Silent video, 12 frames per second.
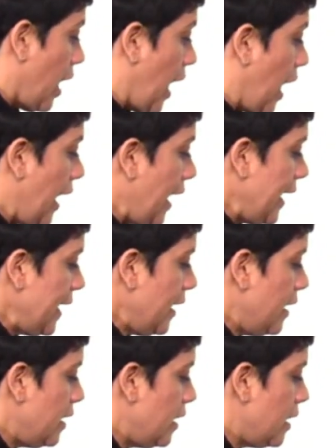
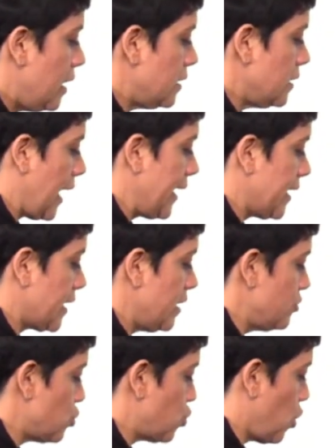I like
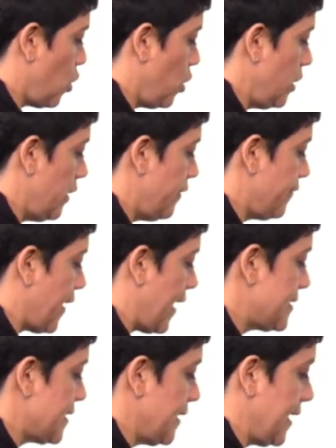control of
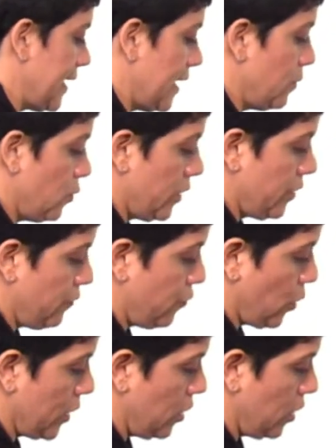isolating with
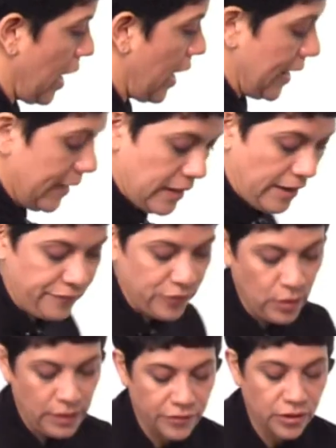foil. If
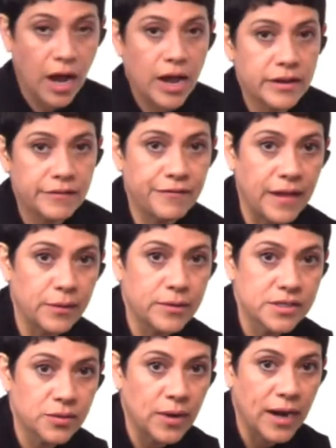you ever got in a fight
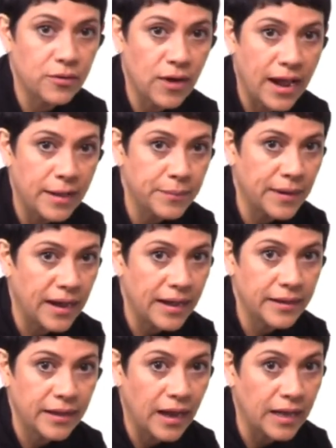with saran wrap,
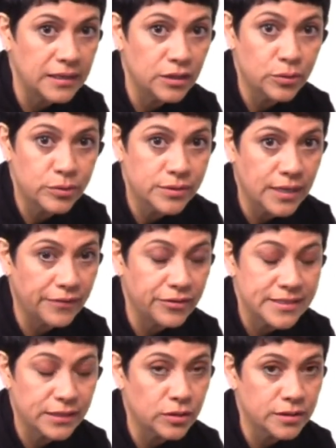I lose
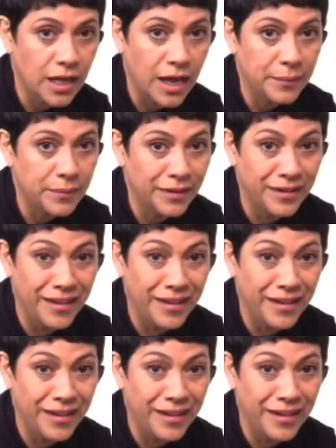every single time.